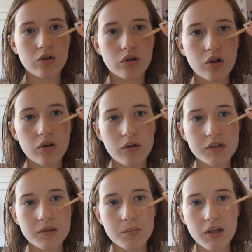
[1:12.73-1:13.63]
Glow
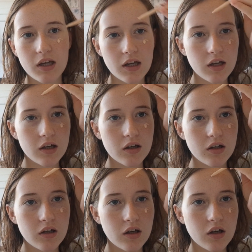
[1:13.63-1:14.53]
Recipe,
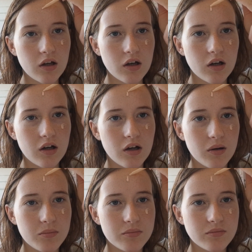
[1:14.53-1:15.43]

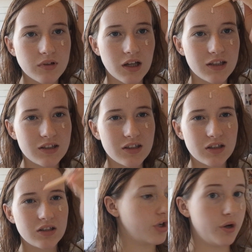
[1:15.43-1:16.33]
like
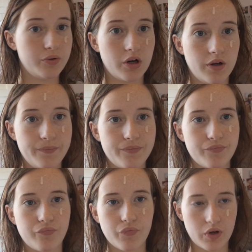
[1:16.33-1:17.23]
toner,
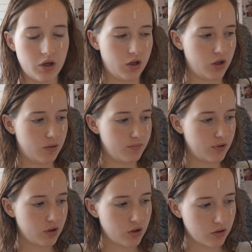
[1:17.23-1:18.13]
Glow
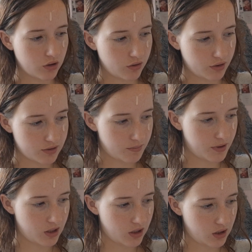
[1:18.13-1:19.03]

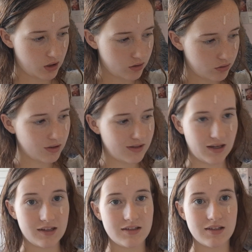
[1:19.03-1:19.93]
Recipe
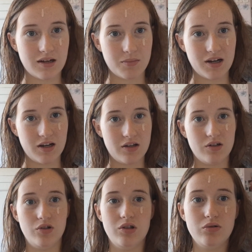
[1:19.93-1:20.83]
Niacinamide
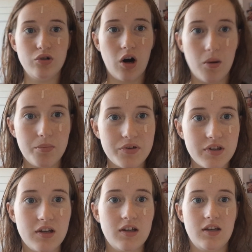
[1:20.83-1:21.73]
Dewdrops
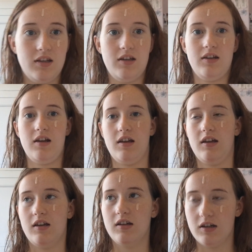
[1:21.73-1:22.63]
in it.
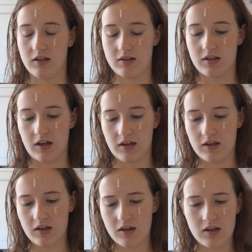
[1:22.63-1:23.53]
It has
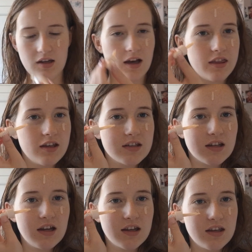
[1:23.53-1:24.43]
like, I think
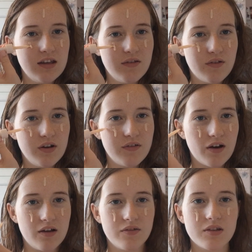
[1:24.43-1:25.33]
it's like
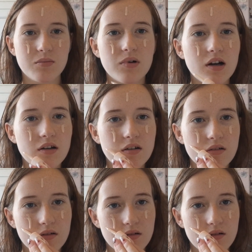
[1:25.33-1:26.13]
E45 is the brand.